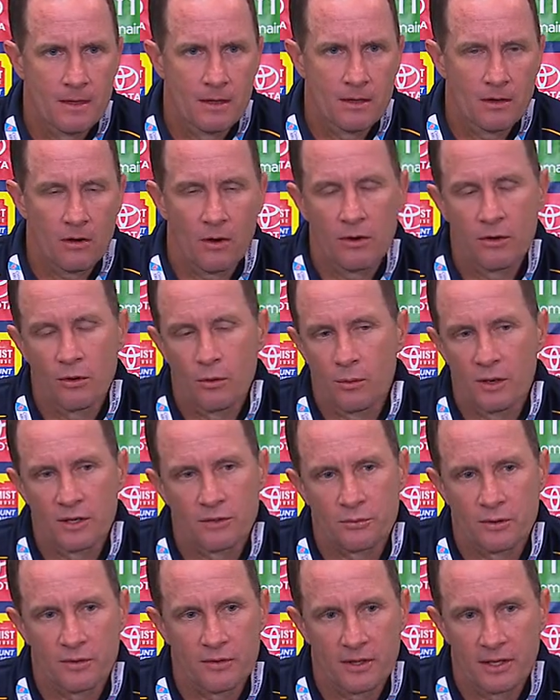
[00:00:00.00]
Oh, you're always
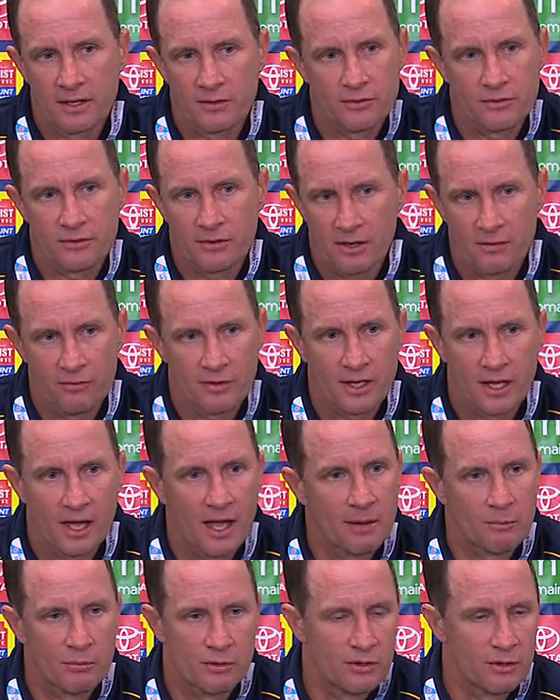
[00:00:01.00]
rethinking. As I said, every
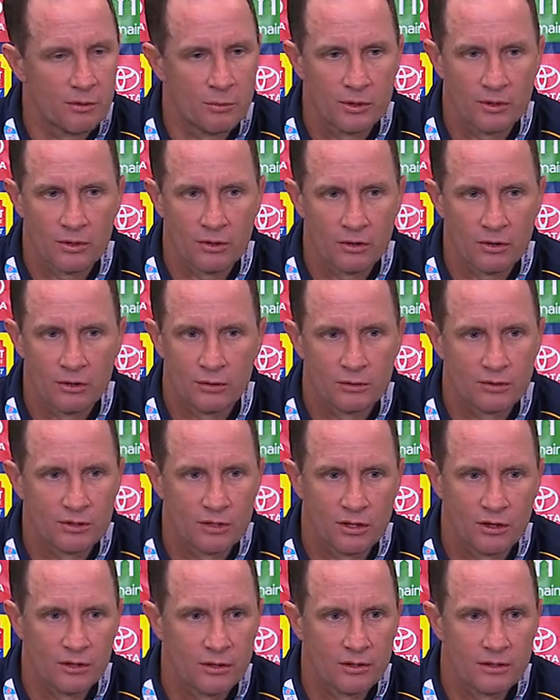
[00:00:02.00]
game, whether you win or you lose, you
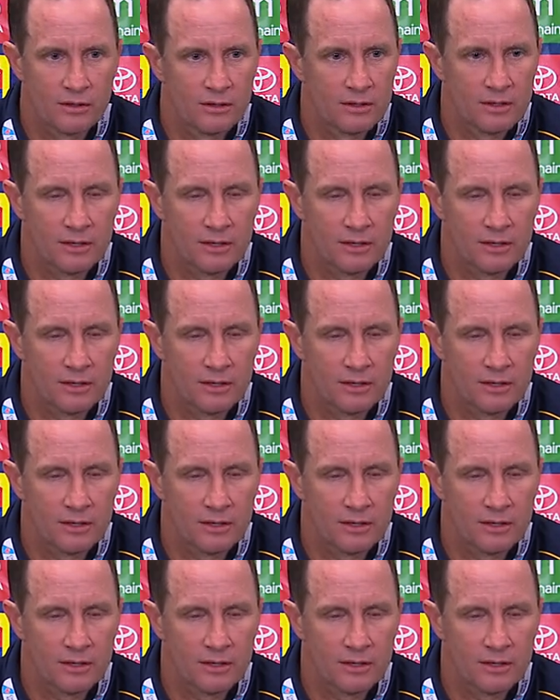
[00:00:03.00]
learn.